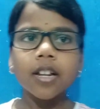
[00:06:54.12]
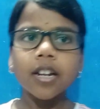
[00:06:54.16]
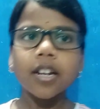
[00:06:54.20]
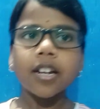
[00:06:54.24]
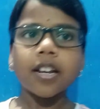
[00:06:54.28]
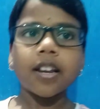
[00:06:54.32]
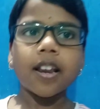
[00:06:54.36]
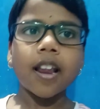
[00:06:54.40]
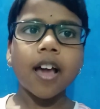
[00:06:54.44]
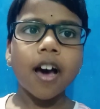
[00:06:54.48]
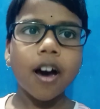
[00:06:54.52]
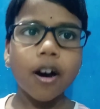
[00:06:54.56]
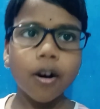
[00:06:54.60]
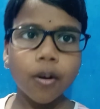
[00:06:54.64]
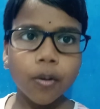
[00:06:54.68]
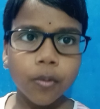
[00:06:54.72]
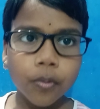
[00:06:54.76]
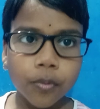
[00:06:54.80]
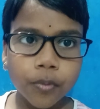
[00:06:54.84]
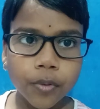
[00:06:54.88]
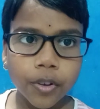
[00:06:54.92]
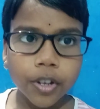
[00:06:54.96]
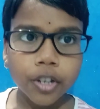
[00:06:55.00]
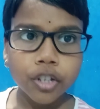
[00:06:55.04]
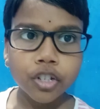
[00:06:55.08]
Now
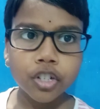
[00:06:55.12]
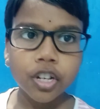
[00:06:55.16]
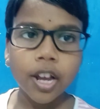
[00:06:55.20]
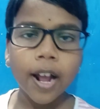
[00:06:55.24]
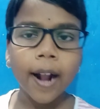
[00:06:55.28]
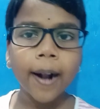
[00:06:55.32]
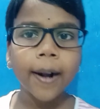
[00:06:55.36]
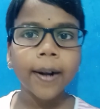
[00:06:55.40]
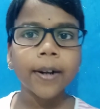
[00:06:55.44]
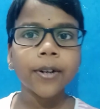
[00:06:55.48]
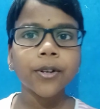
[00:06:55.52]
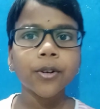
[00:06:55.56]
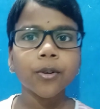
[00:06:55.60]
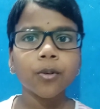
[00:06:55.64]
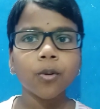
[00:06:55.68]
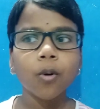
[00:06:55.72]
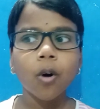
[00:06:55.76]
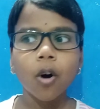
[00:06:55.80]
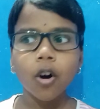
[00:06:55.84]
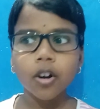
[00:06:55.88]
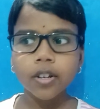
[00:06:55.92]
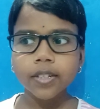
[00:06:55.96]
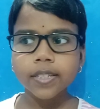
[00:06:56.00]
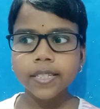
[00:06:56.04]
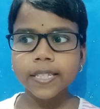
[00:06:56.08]
fish had 2
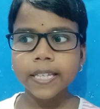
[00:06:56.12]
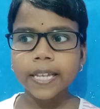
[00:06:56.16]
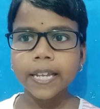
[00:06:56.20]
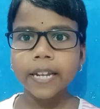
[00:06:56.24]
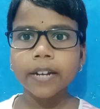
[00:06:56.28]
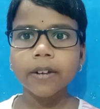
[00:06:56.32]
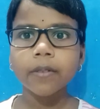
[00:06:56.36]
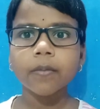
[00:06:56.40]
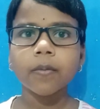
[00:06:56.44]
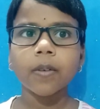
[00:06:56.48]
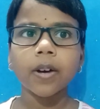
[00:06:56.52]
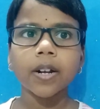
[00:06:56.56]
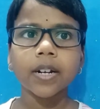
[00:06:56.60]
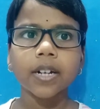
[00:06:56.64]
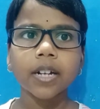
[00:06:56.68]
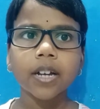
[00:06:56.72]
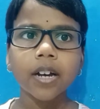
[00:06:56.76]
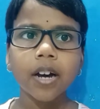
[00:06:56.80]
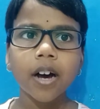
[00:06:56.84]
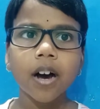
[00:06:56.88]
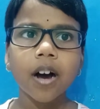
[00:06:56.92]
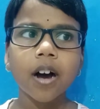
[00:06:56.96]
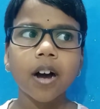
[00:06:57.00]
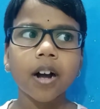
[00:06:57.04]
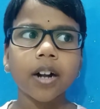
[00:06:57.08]
oxen, 1
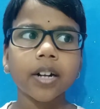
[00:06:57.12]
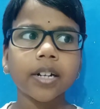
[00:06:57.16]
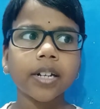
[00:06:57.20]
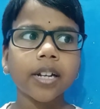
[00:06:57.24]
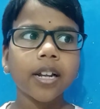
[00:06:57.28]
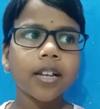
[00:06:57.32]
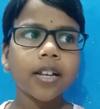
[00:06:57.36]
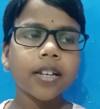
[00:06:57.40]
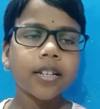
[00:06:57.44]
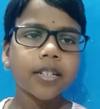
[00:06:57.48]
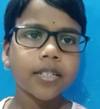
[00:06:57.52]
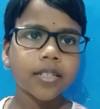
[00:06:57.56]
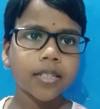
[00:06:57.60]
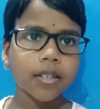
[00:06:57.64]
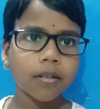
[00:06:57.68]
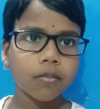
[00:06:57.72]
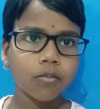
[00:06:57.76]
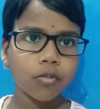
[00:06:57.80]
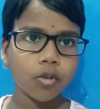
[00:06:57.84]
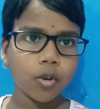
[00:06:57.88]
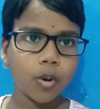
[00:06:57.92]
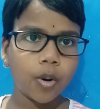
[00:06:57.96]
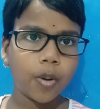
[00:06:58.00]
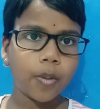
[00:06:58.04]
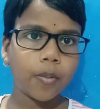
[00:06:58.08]
cart, some
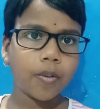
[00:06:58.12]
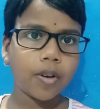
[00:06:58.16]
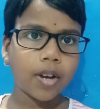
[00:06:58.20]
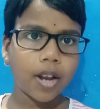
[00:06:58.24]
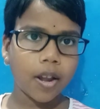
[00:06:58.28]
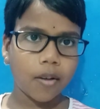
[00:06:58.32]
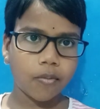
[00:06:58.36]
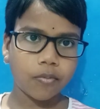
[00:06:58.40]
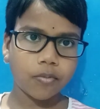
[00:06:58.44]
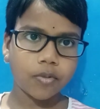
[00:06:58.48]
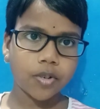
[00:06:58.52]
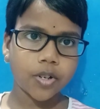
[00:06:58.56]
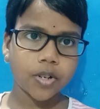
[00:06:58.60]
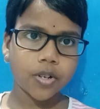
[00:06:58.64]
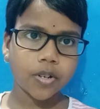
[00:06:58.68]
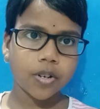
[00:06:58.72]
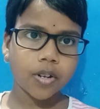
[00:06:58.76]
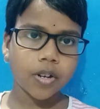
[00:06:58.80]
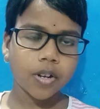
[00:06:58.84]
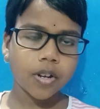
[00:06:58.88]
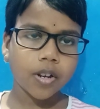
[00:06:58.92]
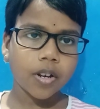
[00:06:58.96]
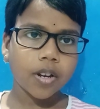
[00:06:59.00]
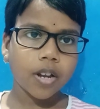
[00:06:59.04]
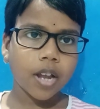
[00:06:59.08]
wood left,
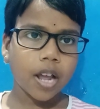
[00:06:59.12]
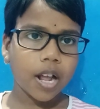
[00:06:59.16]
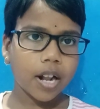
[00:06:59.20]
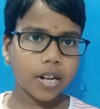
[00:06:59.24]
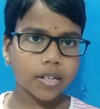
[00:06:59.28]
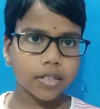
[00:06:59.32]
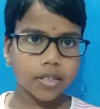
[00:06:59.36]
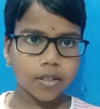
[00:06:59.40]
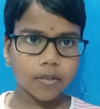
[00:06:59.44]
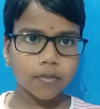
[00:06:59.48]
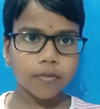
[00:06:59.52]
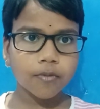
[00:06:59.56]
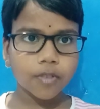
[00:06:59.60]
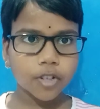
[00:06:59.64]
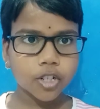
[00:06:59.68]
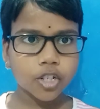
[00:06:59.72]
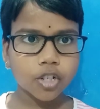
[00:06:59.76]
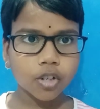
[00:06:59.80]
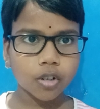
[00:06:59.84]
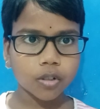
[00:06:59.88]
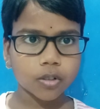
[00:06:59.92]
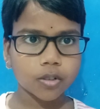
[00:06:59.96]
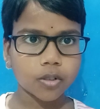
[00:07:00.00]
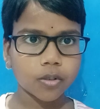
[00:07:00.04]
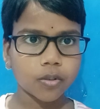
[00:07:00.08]
and some fish
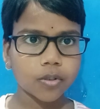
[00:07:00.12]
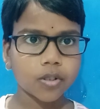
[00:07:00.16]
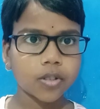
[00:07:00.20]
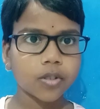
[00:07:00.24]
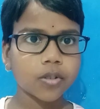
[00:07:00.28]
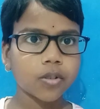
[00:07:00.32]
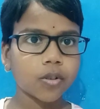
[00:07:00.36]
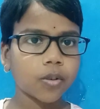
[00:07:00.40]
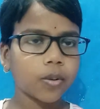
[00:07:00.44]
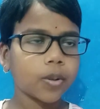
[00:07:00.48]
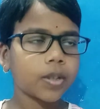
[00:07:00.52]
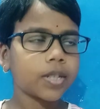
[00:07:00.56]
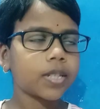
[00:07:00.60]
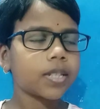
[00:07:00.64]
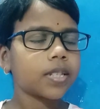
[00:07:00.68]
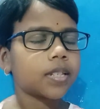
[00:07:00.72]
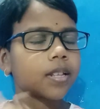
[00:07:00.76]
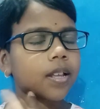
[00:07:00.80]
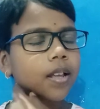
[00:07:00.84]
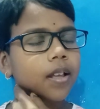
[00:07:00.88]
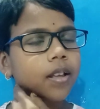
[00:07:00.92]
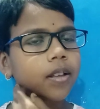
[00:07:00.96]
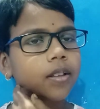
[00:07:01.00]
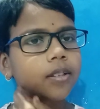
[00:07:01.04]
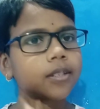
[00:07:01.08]
also. So he
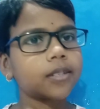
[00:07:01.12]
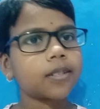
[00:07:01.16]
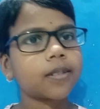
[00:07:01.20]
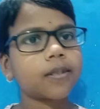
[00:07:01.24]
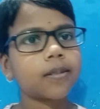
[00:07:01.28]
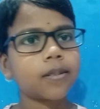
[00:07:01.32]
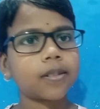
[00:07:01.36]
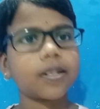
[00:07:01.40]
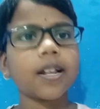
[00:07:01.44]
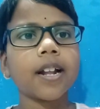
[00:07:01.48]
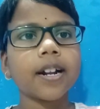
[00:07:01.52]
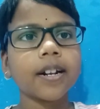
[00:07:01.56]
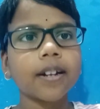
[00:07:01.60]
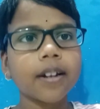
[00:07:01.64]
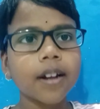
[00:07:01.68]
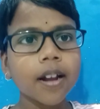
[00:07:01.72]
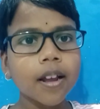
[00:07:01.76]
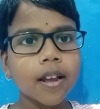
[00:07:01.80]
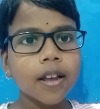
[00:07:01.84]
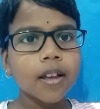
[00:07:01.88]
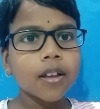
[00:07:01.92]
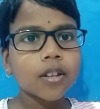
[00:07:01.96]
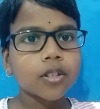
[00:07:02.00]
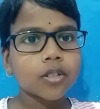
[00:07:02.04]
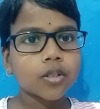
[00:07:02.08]
says, sent.
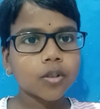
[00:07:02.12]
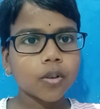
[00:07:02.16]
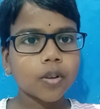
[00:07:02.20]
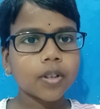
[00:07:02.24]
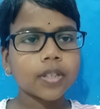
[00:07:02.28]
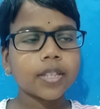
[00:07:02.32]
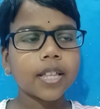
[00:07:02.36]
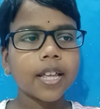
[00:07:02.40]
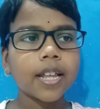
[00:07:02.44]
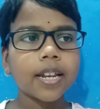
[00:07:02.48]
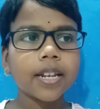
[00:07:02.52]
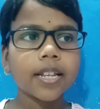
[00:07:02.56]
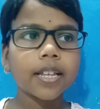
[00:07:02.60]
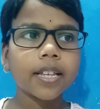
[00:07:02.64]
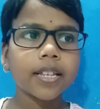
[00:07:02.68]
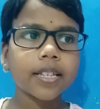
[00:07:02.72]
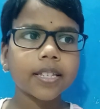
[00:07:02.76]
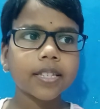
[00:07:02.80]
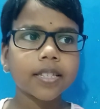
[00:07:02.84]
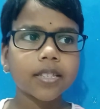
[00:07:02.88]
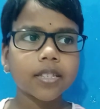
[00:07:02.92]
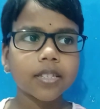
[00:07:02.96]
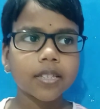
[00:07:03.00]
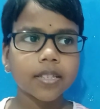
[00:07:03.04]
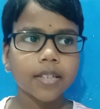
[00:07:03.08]
So then he
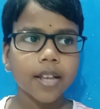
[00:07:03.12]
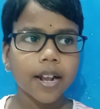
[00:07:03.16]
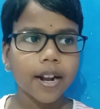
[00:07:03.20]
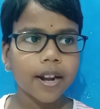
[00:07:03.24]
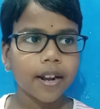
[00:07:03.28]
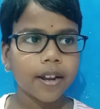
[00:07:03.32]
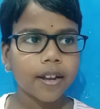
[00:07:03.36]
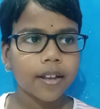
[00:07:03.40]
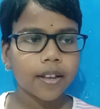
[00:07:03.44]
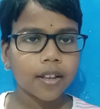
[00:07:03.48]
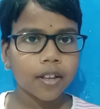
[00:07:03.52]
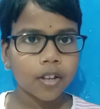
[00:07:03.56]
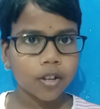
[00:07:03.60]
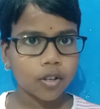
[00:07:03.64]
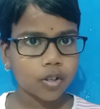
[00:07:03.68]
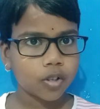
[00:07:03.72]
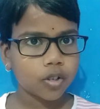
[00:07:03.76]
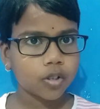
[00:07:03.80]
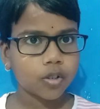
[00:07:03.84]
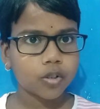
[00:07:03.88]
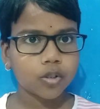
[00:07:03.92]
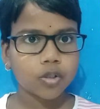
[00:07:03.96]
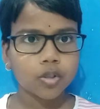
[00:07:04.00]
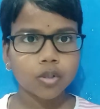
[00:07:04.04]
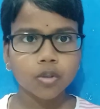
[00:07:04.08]

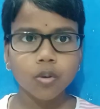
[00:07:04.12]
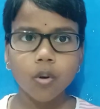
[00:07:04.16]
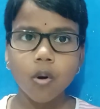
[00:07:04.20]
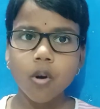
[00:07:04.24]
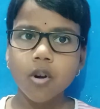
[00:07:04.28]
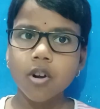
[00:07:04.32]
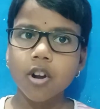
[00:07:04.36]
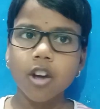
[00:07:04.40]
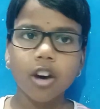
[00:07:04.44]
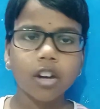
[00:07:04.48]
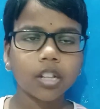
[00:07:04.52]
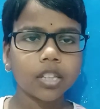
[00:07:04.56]
sold all